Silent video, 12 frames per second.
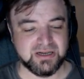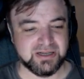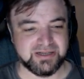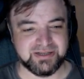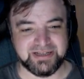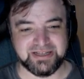
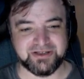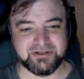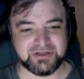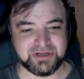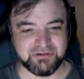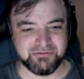Oh, there you go,
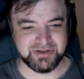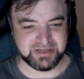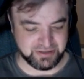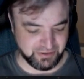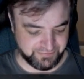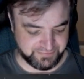
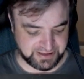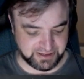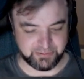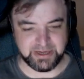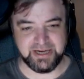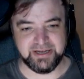so far
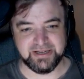away.